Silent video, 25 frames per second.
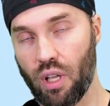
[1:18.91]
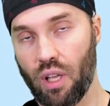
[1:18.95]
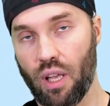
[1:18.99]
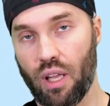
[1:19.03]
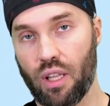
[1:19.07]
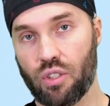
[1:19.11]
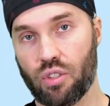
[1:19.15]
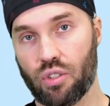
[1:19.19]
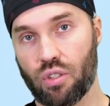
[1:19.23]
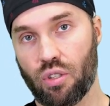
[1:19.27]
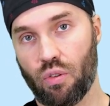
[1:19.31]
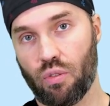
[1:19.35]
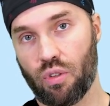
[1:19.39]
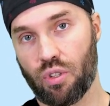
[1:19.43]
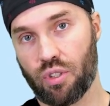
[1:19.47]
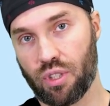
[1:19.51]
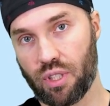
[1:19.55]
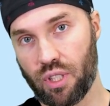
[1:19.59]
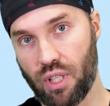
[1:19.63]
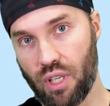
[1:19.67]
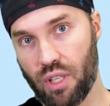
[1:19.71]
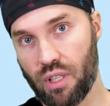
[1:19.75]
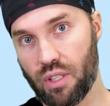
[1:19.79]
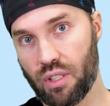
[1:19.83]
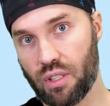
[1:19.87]
and so the
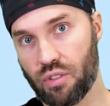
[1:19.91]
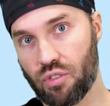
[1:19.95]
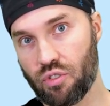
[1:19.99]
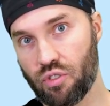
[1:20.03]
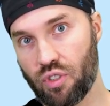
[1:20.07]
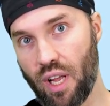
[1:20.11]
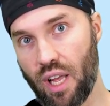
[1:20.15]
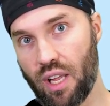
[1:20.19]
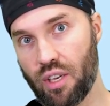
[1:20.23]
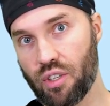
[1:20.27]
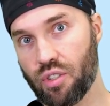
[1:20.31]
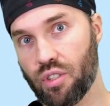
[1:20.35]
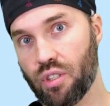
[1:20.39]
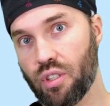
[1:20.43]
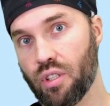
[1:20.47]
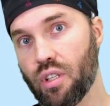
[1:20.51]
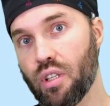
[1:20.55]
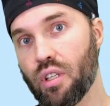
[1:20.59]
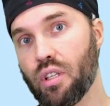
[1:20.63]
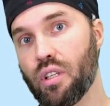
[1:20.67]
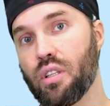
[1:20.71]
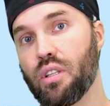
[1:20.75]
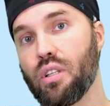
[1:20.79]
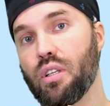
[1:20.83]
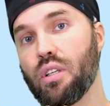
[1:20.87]
skin is stretched,
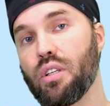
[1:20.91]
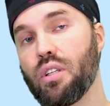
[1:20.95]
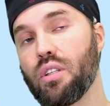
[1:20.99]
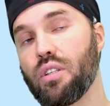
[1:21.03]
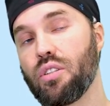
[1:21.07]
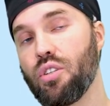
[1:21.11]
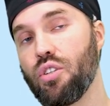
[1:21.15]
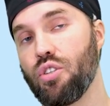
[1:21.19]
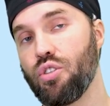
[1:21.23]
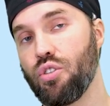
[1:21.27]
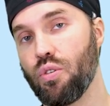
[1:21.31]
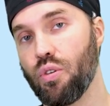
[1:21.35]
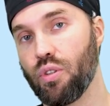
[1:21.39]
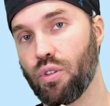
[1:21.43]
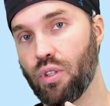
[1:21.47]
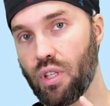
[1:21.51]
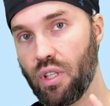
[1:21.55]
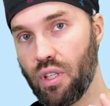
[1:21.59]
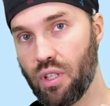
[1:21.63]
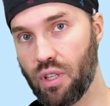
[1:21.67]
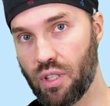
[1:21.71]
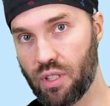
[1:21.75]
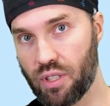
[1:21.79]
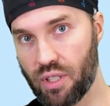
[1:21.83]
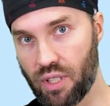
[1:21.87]
the tissue
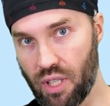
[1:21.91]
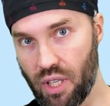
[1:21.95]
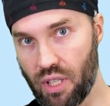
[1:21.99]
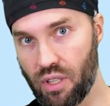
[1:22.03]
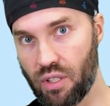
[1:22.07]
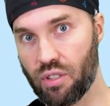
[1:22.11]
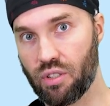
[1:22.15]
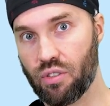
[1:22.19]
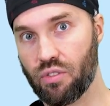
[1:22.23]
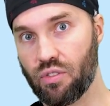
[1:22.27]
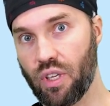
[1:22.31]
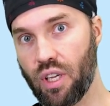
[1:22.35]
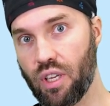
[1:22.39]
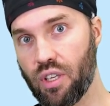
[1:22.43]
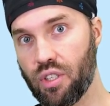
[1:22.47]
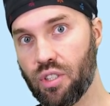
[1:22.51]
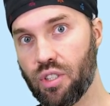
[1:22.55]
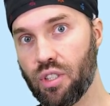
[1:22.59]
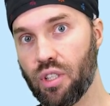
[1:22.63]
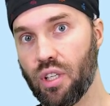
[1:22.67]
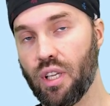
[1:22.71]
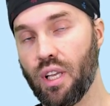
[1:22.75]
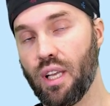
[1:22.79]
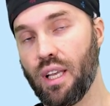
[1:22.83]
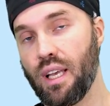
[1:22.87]
underneath the skin is stretched,
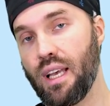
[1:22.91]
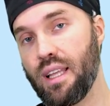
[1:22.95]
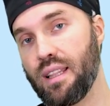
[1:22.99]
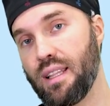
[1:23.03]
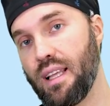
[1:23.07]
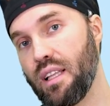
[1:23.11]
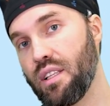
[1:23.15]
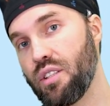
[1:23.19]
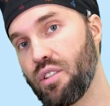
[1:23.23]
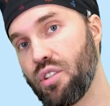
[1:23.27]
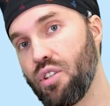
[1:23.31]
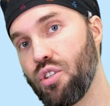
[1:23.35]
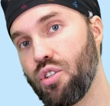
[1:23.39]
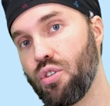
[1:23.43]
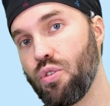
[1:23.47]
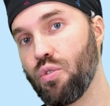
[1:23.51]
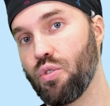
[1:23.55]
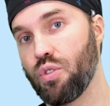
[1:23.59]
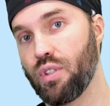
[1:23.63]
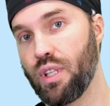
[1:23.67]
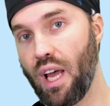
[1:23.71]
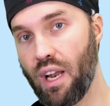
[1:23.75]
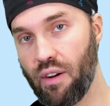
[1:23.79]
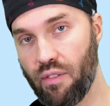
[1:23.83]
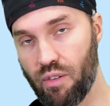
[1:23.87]
and that tissue
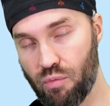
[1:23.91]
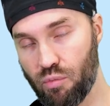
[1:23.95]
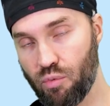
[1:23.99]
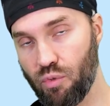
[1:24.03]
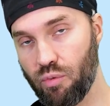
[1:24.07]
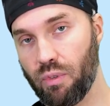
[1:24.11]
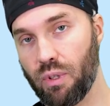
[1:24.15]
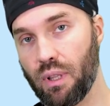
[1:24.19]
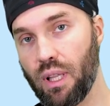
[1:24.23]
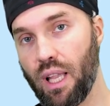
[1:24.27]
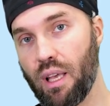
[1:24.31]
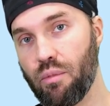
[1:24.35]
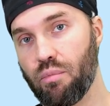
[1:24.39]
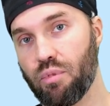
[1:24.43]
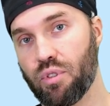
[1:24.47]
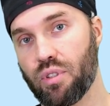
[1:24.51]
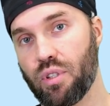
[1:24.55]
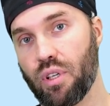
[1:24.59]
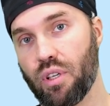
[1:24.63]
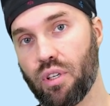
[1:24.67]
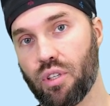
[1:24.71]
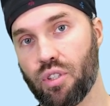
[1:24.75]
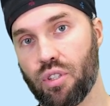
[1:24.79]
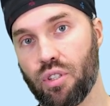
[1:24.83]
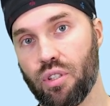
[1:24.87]
is not removed with
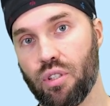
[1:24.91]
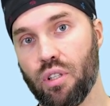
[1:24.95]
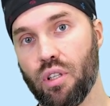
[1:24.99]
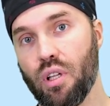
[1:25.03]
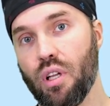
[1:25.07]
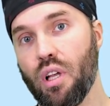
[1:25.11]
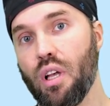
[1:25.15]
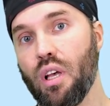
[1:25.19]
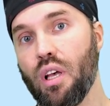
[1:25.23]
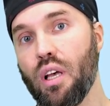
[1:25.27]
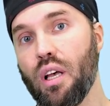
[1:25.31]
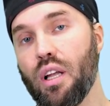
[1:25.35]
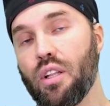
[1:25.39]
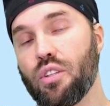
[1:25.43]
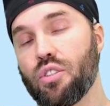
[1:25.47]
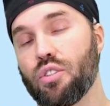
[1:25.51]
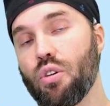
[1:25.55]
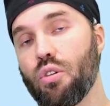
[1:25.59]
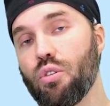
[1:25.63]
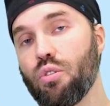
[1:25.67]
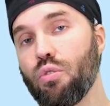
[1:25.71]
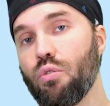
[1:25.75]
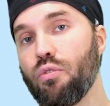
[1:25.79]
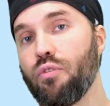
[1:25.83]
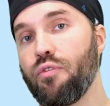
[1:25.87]
liposuction, and so
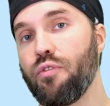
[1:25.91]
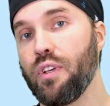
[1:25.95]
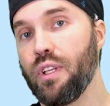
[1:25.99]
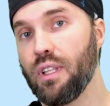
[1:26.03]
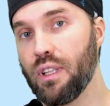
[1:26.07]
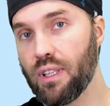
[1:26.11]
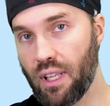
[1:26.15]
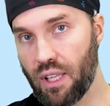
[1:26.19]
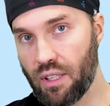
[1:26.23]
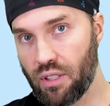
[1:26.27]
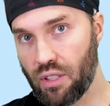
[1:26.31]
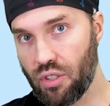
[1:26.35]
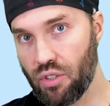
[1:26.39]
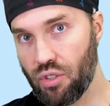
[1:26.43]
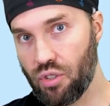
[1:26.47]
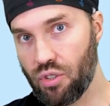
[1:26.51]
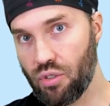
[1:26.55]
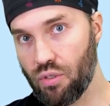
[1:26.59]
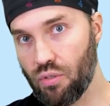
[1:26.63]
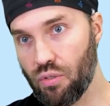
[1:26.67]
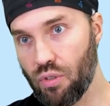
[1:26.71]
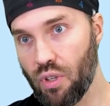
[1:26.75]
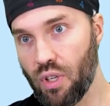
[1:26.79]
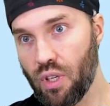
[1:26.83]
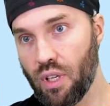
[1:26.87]
you'll feel that
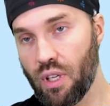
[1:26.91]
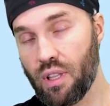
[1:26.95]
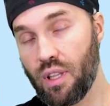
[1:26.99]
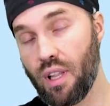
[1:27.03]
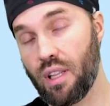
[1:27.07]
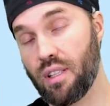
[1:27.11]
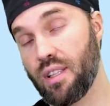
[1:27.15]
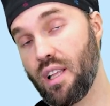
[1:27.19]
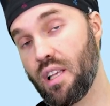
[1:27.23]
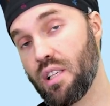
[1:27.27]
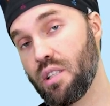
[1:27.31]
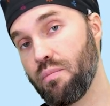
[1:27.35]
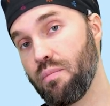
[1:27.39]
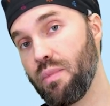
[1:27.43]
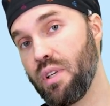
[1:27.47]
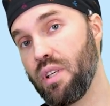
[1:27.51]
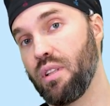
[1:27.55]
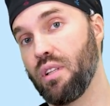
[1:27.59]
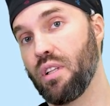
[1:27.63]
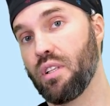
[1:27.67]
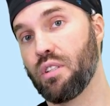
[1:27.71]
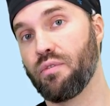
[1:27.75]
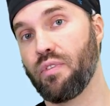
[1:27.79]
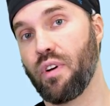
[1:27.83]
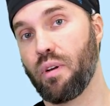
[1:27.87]
tissue. That doesn't mean
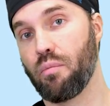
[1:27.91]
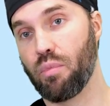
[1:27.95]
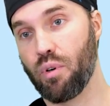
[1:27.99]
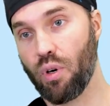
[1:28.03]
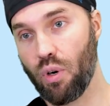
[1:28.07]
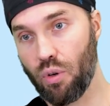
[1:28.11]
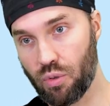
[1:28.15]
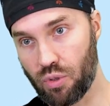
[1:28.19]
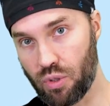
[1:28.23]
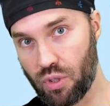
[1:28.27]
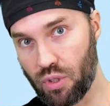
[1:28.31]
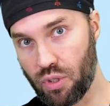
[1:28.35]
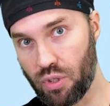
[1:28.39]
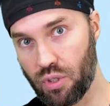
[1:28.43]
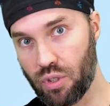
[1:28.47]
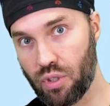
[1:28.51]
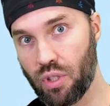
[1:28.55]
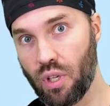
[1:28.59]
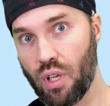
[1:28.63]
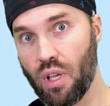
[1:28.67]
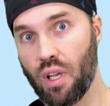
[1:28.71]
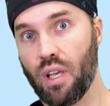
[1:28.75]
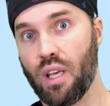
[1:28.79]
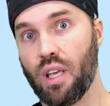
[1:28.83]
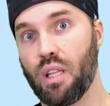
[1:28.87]
it's fibrosis.
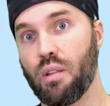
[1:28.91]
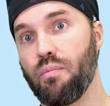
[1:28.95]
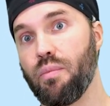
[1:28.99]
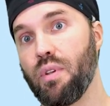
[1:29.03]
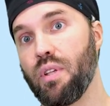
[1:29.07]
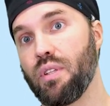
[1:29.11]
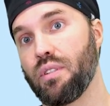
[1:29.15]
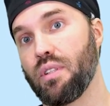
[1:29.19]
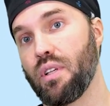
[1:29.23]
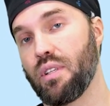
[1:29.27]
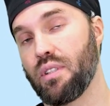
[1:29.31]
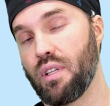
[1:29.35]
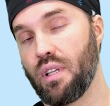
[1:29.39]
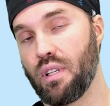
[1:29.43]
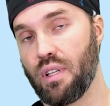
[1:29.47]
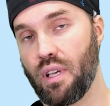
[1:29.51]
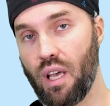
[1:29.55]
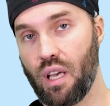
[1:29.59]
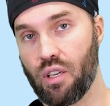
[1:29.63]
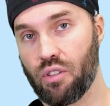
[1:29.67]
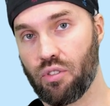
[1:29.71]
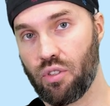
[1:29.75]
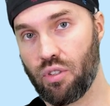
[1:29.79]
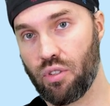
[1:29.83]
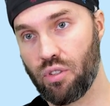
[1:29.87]
It means there's an
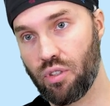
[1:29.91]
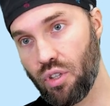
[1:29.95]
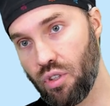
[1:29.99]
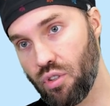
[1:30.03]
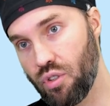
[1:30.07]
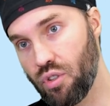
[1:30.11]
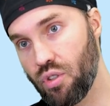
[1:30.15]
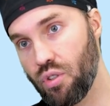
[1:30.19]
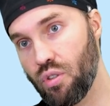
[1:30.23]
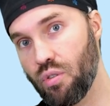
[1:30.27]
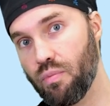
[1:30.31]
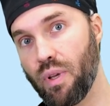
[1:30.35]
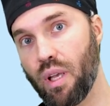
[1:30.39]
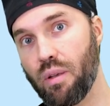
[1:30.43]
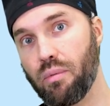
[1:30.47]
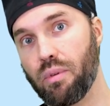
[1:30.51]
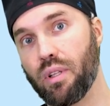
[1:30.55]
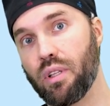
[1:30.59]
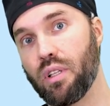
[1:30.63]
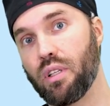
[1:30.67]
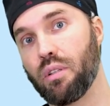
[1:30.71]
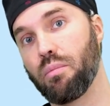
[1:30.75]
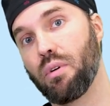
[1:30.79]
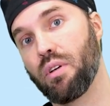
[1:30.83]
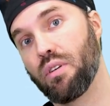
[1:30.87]
extra tissue, maybe a
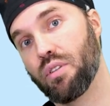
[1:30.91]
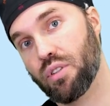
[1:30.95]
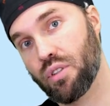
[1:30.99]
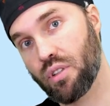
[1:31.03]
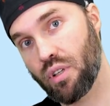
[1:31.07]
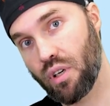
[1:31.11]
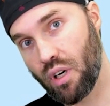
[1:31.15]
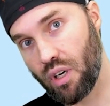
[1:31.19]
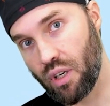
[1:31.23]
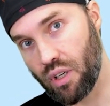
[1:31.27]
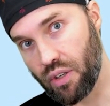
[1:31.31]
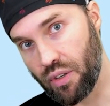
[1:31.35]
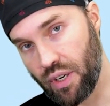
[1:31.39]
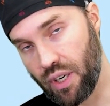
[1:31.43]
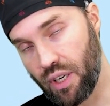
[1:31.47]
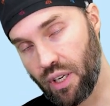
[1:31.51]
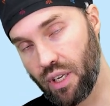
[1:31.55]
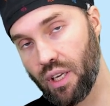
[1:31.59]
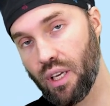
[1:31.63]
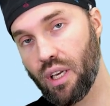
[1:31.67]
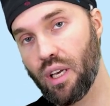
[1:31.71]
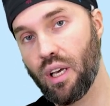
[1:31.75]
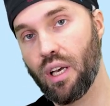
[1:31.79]
little bit of scarring.